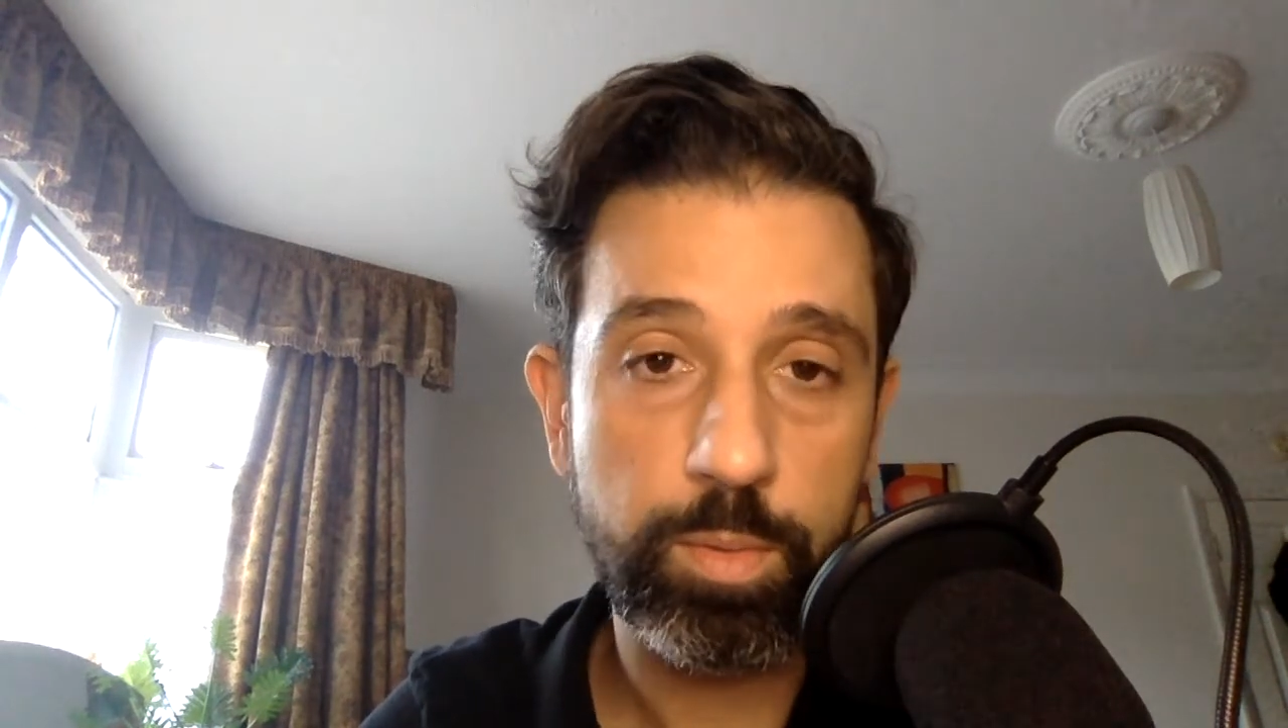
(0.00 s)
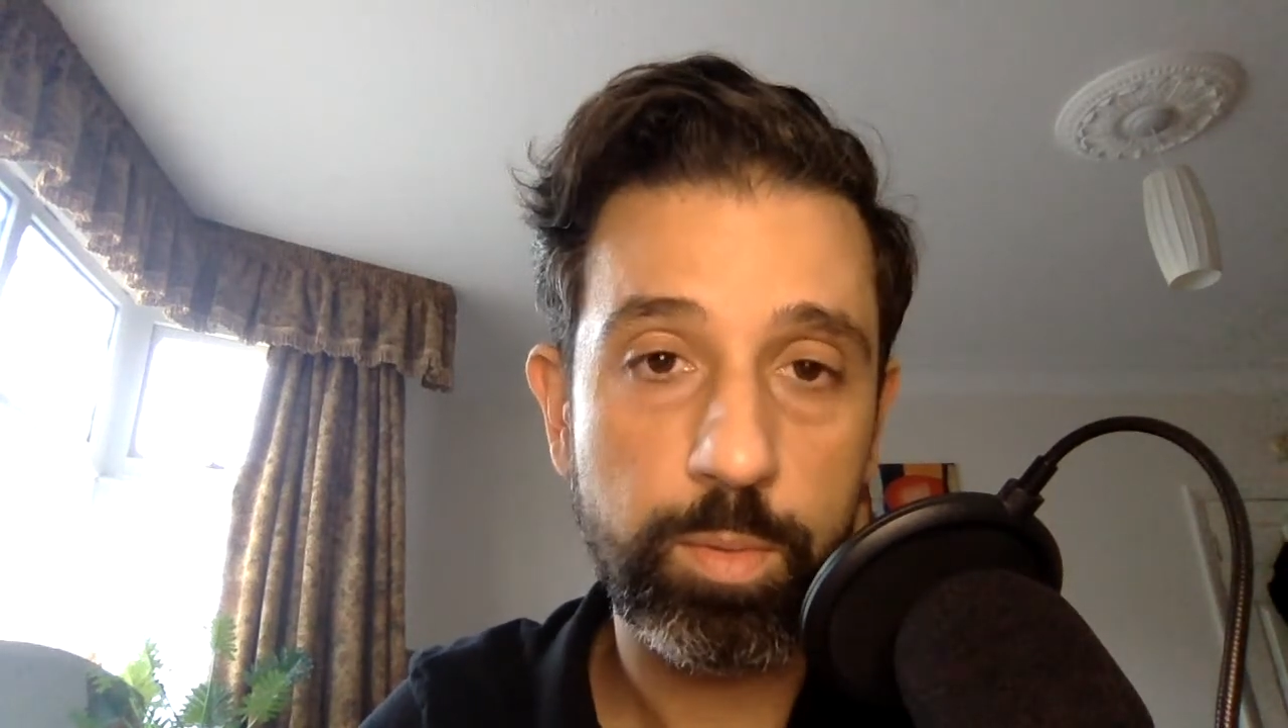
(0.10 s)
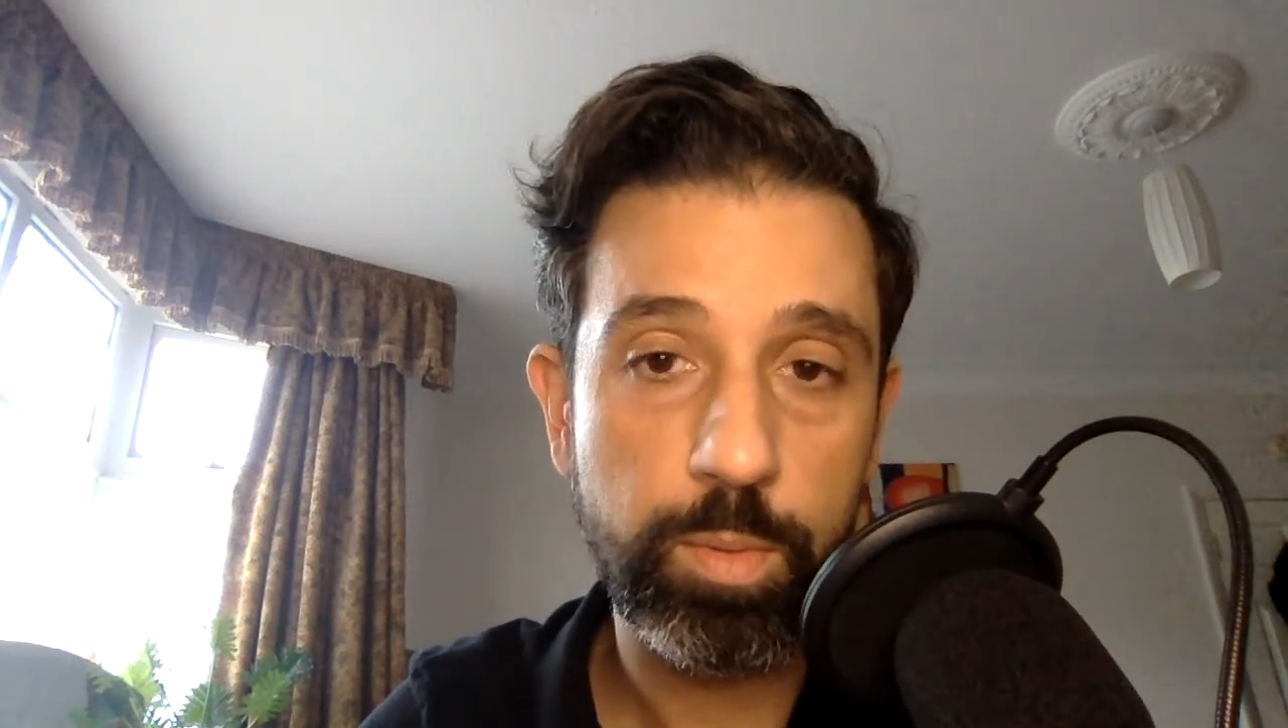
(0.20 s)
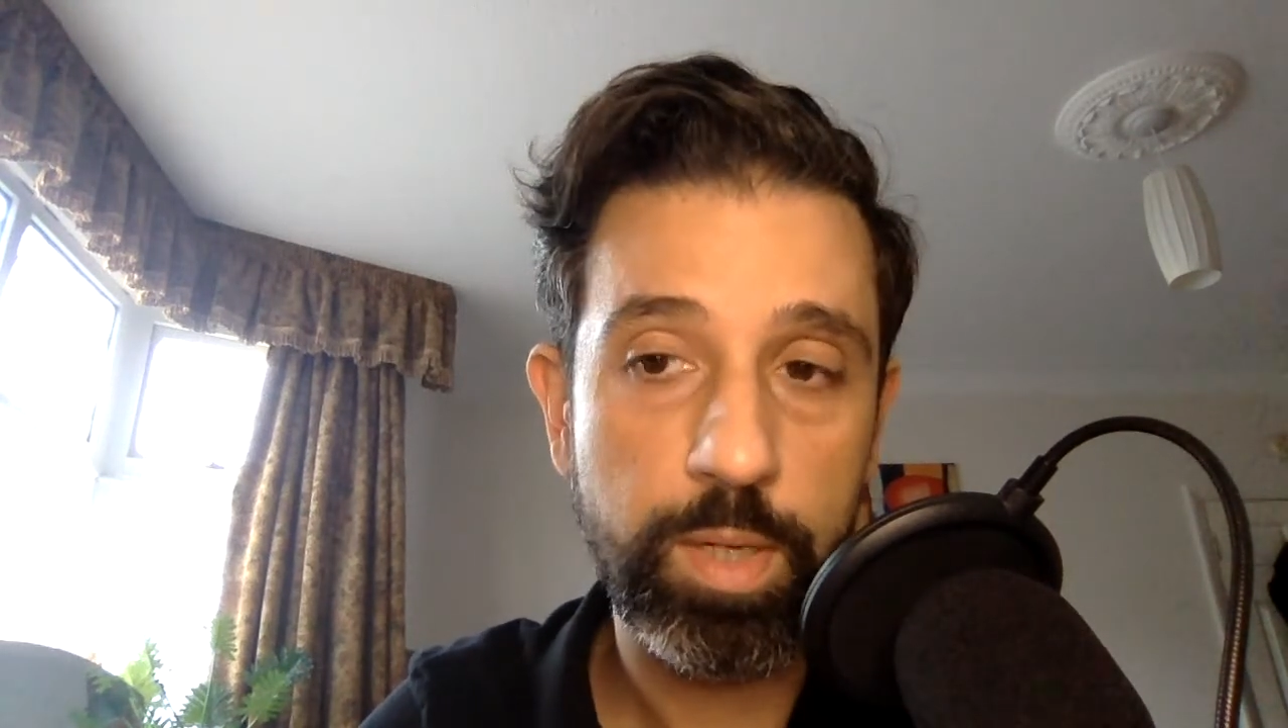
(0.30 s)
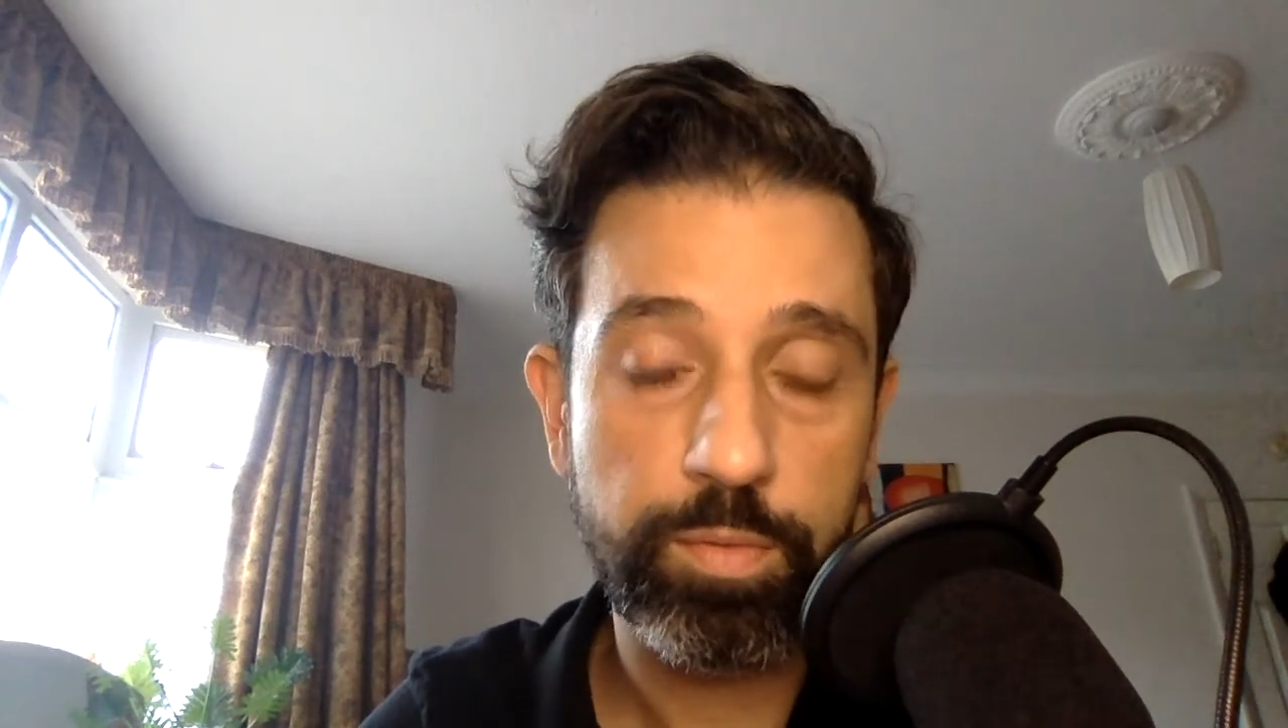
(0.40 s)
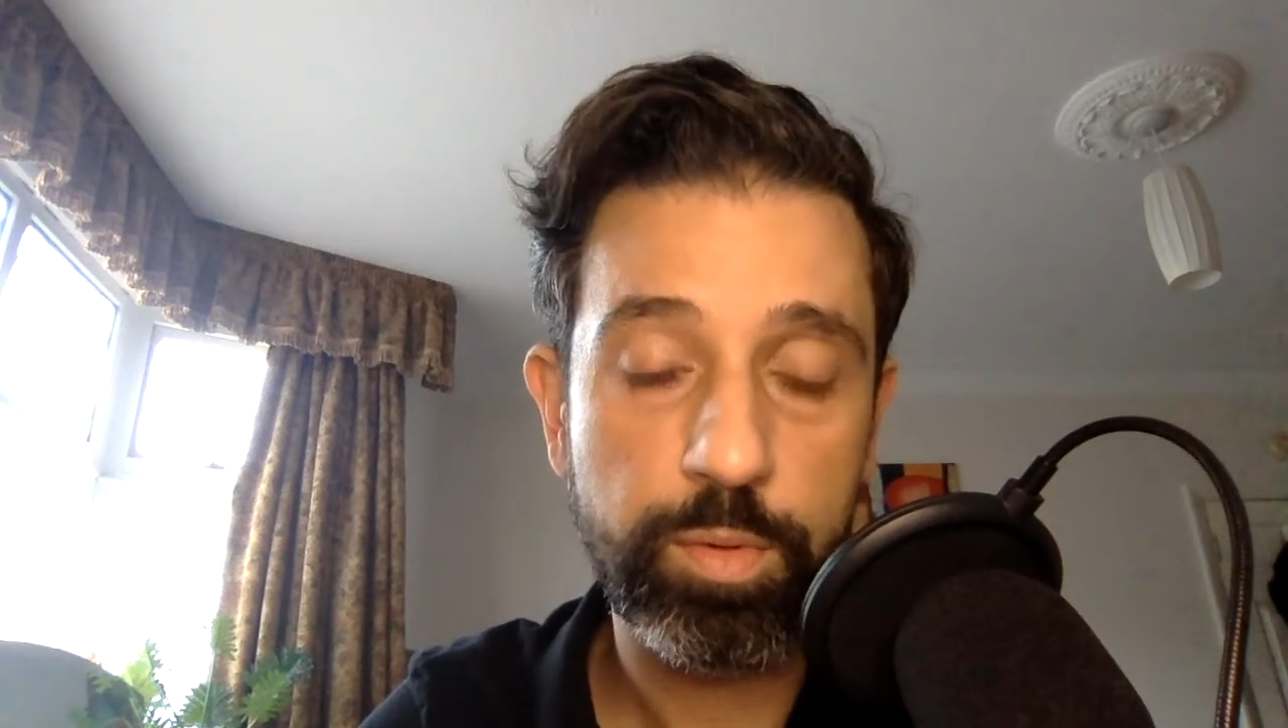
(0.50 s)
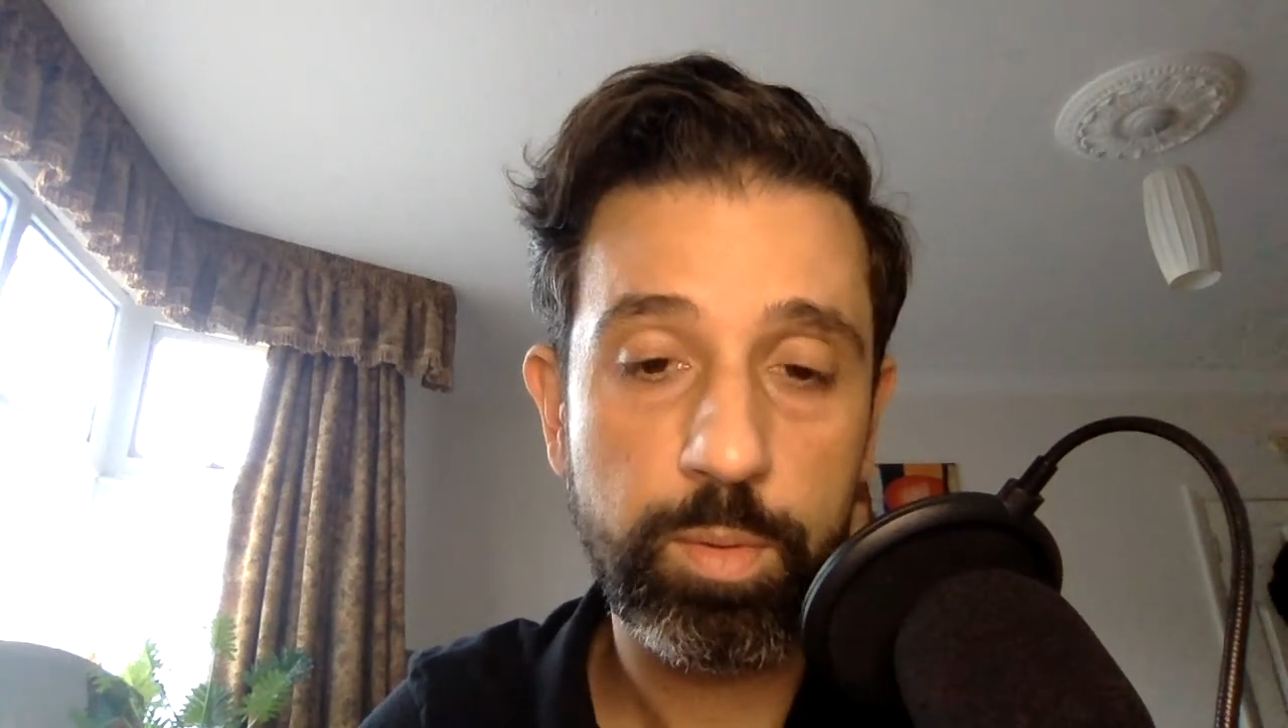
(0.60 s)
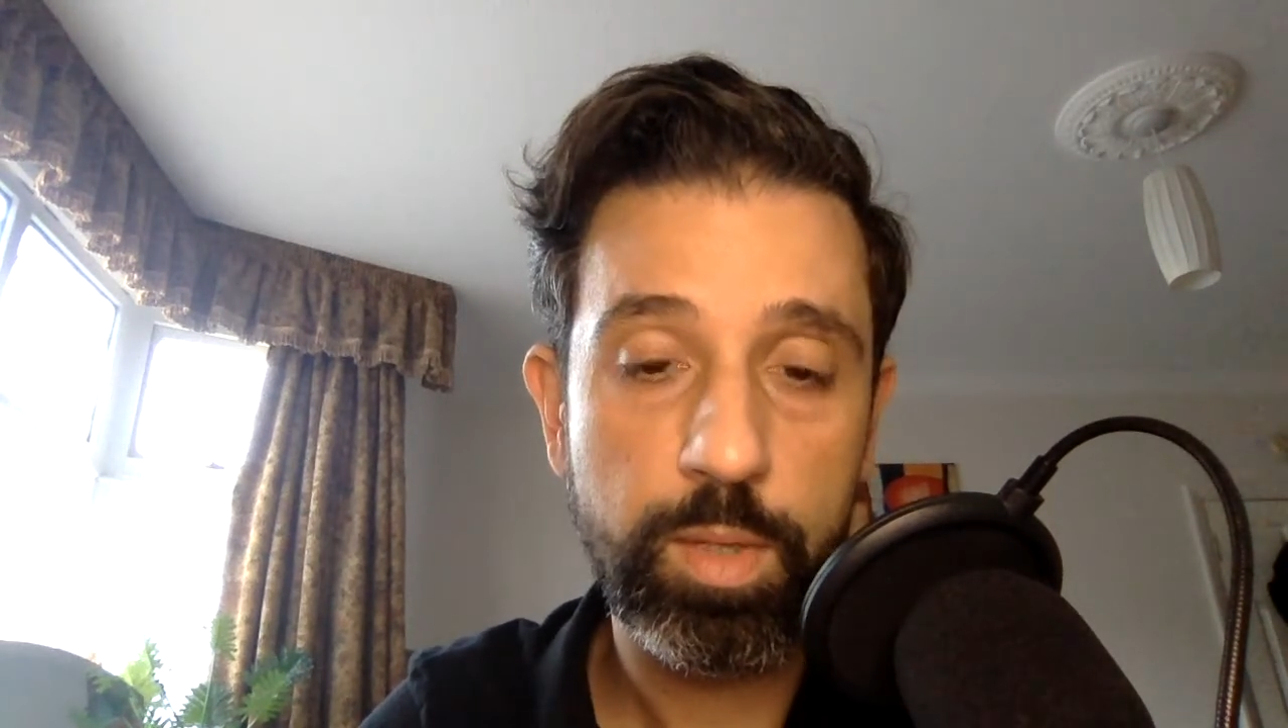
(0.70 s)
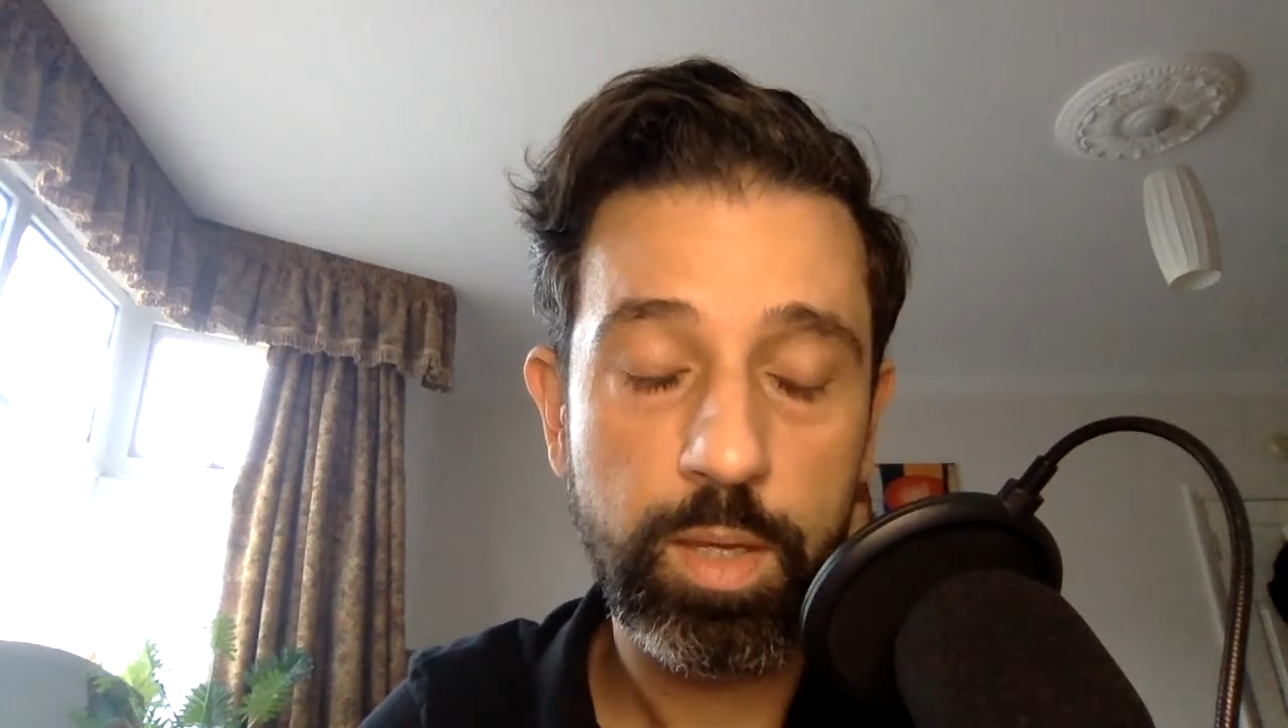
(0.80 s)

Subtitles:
or what have you.